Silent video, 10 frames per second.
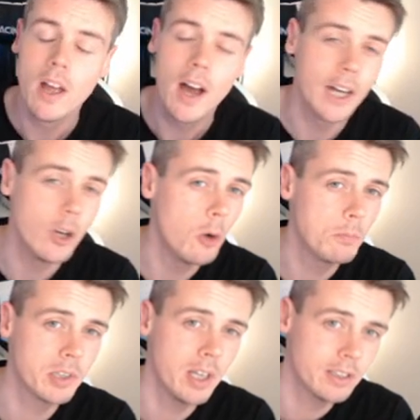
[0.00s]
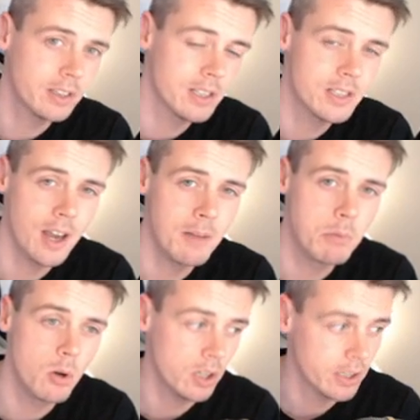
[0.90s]
I update the same
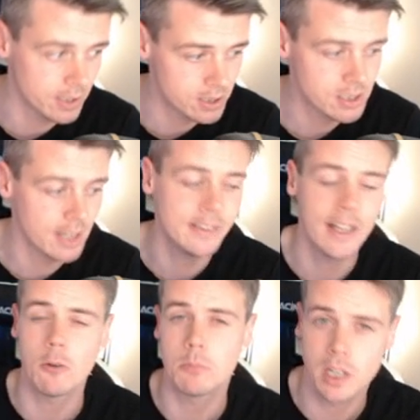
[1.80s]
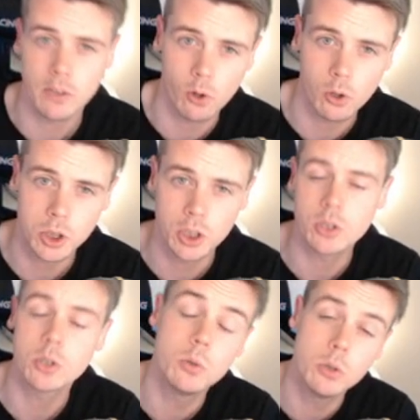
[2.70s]
book and I send that updated version
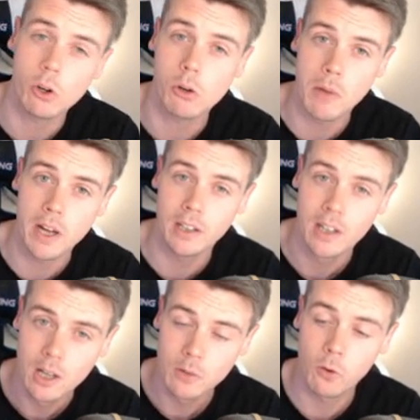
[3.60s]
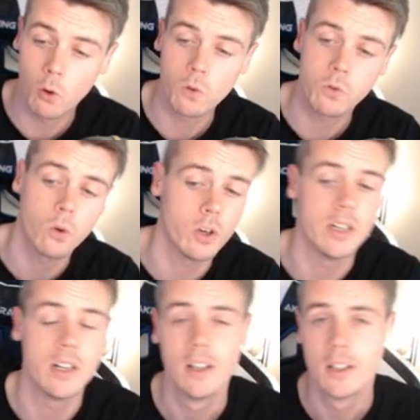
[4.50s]
to your mail for
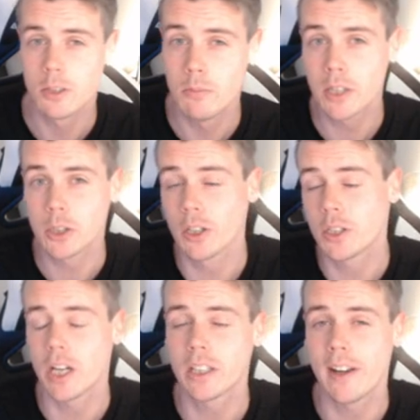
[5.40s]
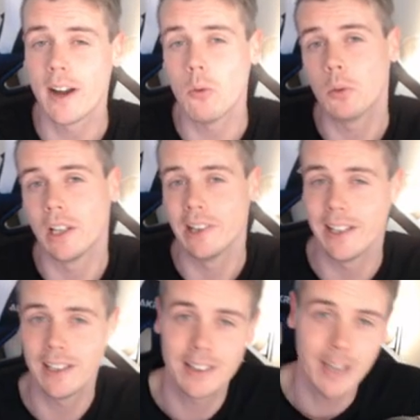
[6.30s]
free. So make sure to check that out with the
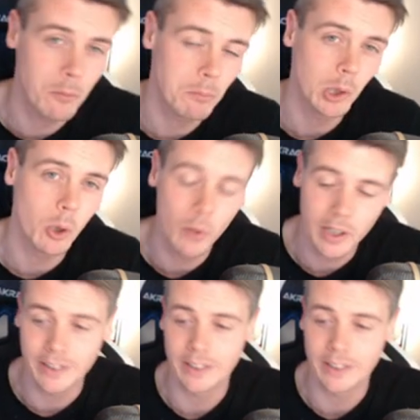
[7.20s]
link down below in the